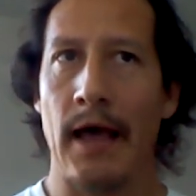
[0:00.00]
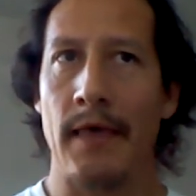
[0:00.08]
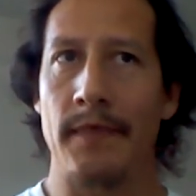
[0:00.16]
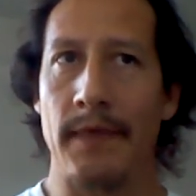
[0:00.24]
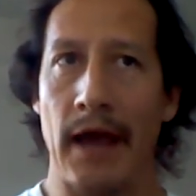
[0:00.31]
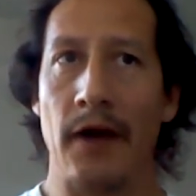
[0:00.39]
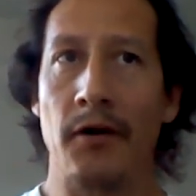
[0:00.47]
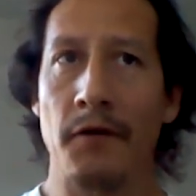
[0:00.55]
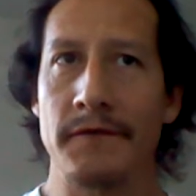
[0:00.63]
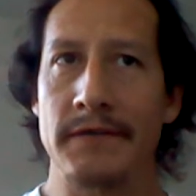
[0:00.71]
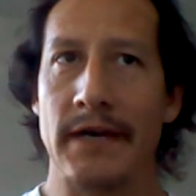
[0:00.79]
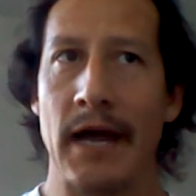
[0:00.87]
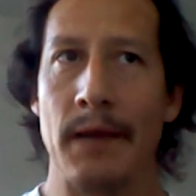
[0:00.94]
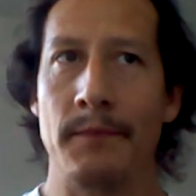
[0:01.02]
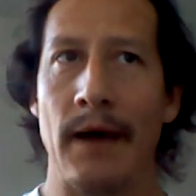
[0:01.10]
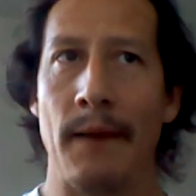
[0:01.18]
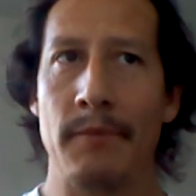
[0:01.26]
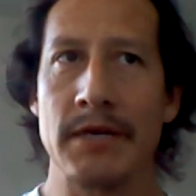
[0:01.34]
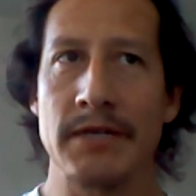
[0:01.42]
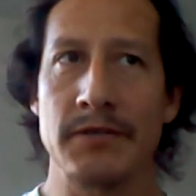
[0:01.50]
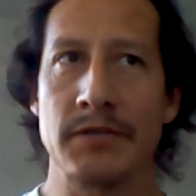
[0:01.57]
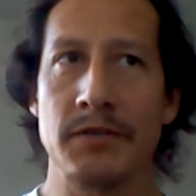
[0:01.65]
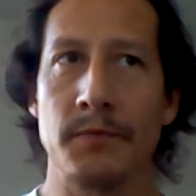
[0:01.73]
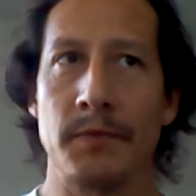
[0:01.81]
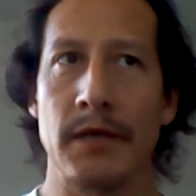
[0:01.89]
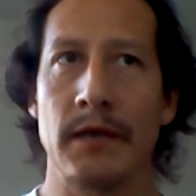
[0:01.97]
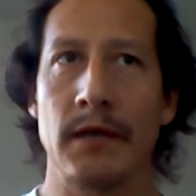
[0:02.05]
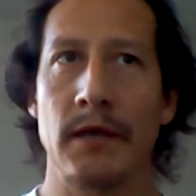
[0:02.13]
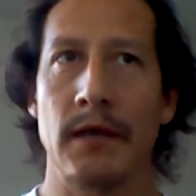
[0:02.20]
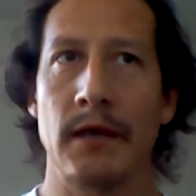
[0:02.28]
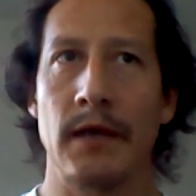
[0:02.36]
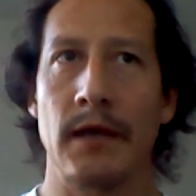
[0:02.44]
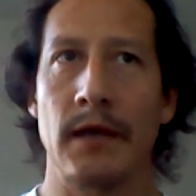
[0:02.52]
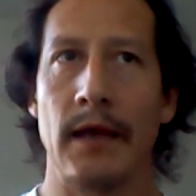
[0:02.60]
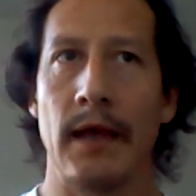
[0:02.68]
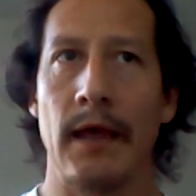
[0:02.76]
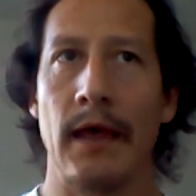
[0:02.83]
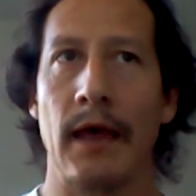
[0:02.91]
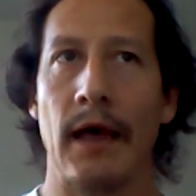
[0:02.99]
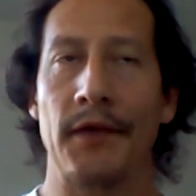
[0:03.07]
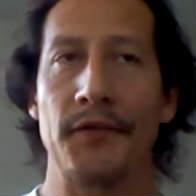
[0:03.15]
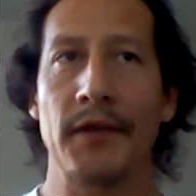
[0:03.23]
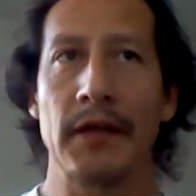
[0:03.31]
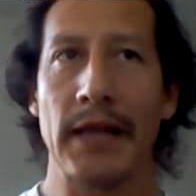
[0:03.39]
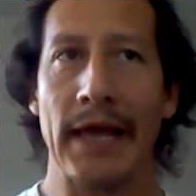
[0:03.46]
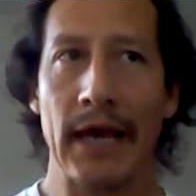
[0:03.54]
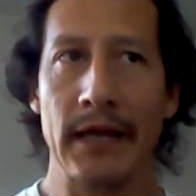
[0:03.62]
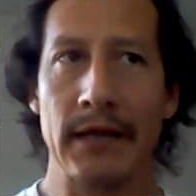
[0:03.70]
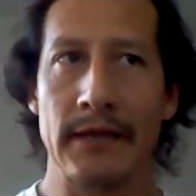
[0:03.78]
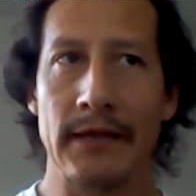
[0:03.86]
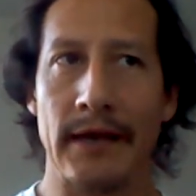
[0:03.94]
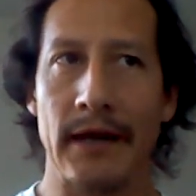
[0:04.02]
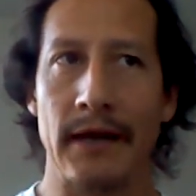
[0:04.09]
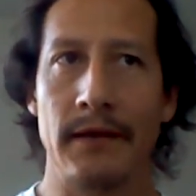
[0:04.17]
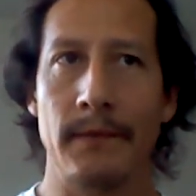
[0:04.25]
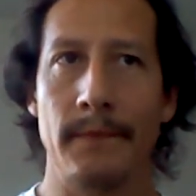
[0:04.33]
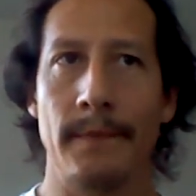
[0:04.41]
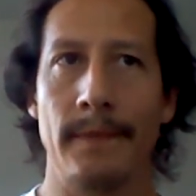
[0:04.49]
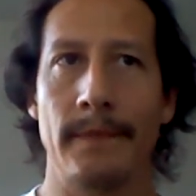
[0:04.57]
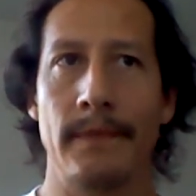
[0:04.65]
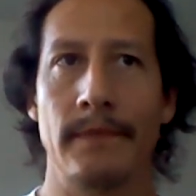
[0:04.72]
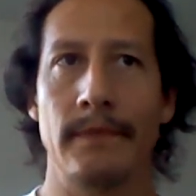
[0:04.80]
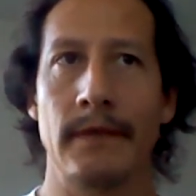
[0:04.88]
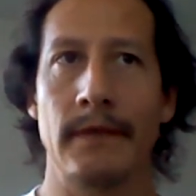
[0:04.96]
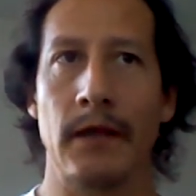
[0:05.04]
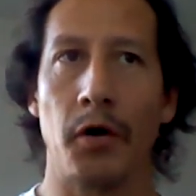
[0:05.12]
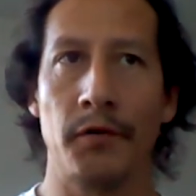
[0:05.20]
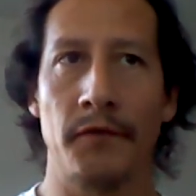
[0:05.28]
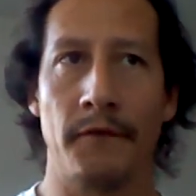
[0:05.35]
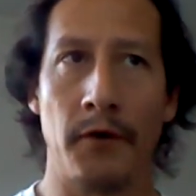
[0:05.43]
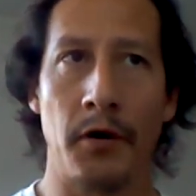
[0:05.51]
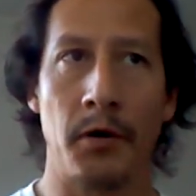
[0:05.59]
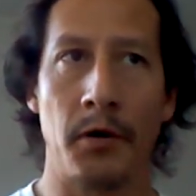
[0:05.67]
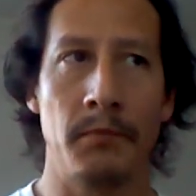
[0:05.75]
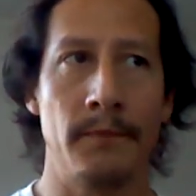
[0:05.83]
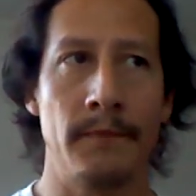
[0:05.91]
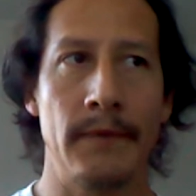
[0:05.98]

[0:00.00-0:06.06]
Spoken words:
The arrow of time appears to be a single-headed line that goes from